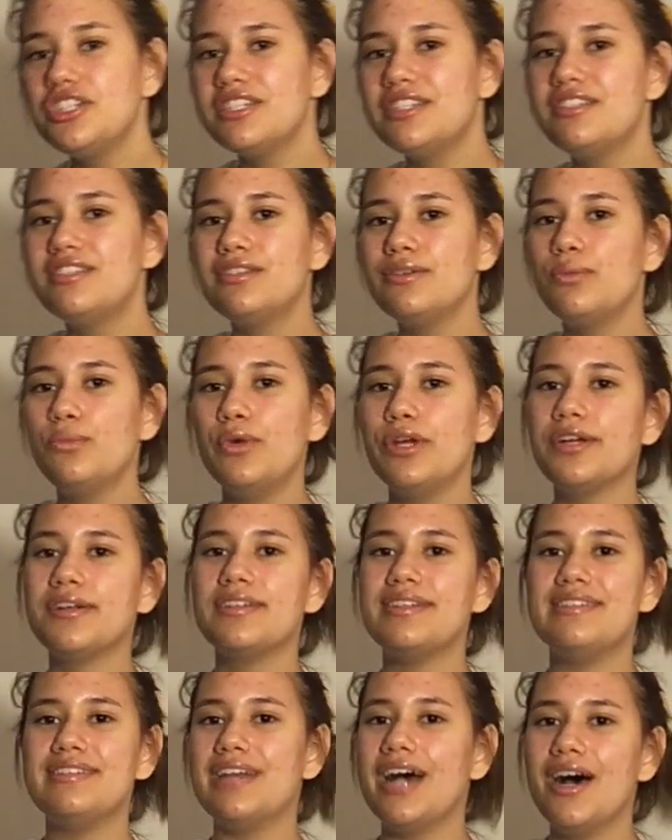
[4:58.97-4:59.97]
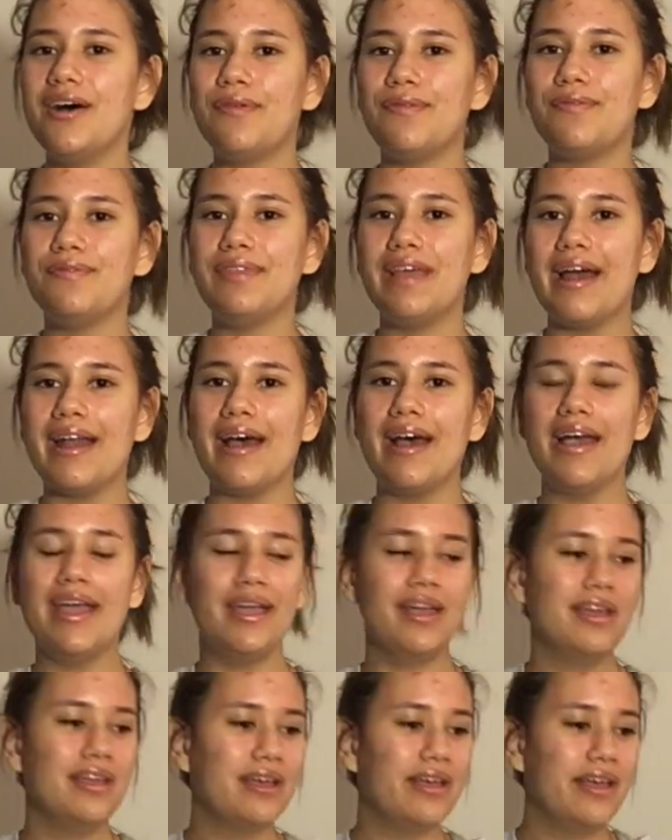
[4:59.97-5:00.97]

just some weird stuff that I